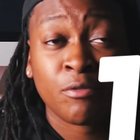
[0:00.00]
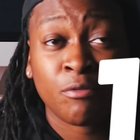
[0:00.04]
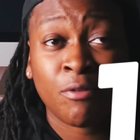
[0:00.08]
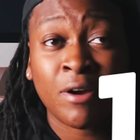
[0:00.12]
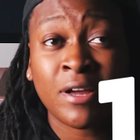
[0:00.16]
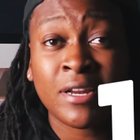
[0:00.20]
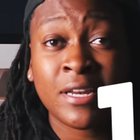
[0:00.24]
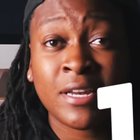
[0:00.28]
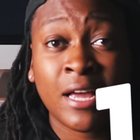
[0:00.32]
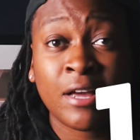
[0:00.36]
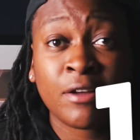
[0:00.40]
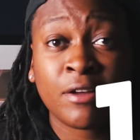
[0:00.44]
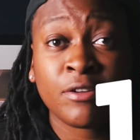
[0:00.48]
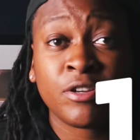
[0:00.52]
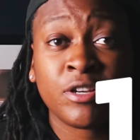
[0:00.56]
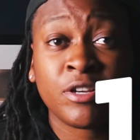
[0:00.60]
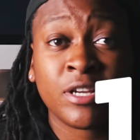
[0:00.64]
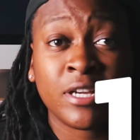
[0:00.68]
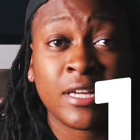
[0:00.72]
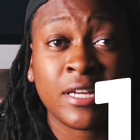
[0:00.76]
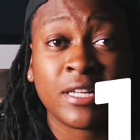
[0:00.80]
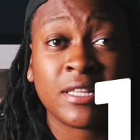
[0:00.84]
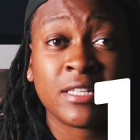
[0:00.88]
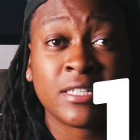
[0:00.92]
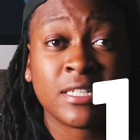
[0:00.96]
Right now you
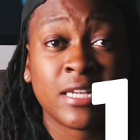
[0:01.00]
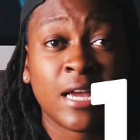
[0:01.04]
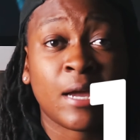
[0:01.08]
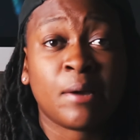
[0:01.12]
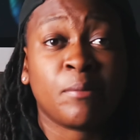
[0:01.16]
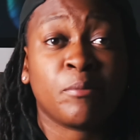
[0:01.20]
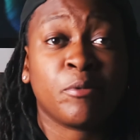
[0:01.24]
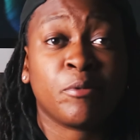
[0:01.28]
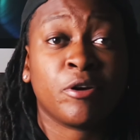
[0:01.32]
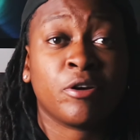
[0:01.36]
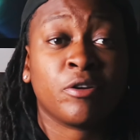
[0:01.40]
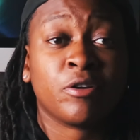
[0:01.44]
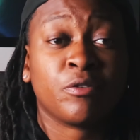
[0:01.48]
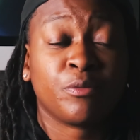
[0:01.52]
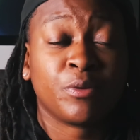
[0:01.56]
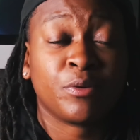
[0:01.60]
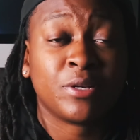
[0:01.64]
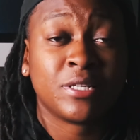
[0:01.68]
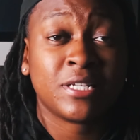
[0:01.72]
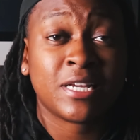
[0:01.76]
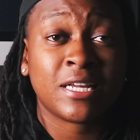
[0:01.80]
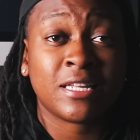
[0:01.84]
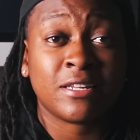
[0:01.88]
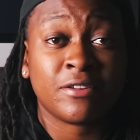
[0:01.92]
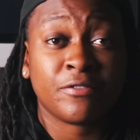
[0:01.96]
can get this camera
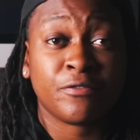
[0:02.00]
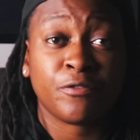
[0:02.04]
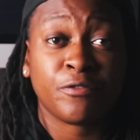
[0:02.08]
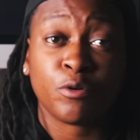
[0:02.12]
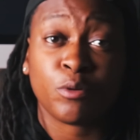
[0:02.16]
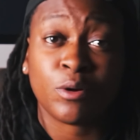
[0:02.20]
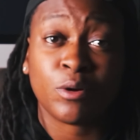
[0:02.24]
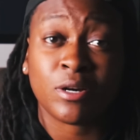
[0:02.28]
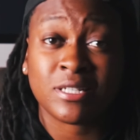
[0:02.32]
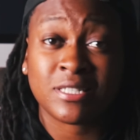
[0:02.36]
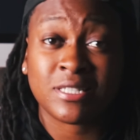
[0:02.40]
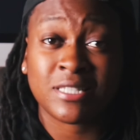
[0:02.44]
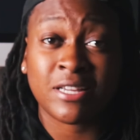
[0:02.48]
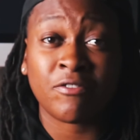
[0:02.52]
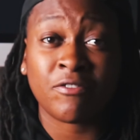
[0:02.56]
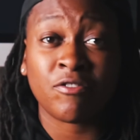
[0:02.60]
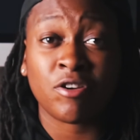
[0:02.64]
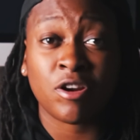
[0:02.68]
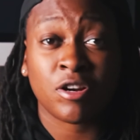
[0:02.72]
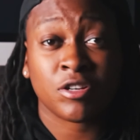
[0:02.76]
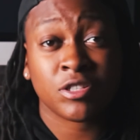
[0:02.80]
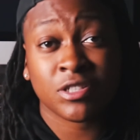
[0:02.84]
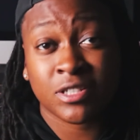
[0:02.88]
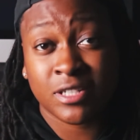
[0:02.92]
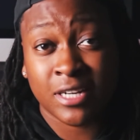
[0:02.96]
retailing for
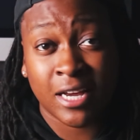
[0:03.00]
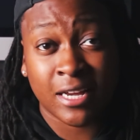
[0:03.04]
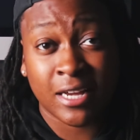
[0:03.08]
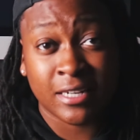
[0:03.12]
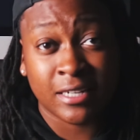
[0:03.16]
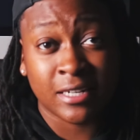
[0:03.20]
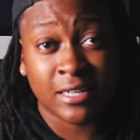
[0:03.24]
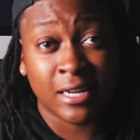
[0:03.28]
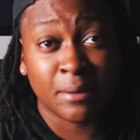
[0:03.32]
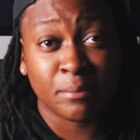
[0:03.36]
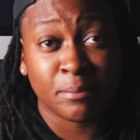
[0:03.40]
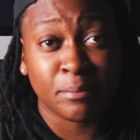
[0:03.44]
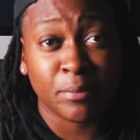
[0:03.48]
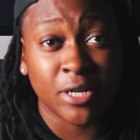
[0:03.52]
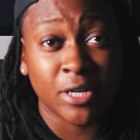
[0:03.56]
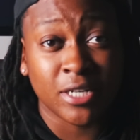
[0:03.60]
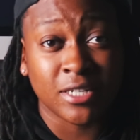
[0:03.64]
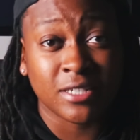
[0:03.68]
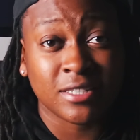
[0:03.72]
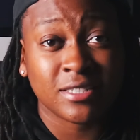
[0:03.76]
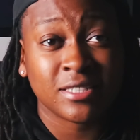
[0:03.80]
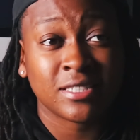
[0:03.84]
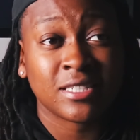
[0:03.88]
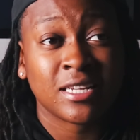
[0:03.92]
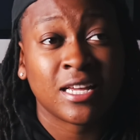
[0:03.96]

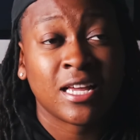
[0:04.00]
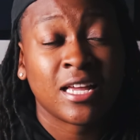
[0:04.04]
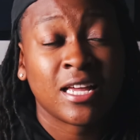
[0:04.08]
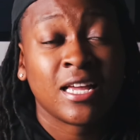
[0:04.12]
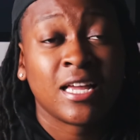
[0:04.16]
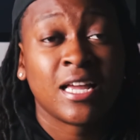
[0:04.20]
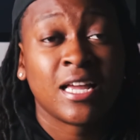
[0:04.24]
$799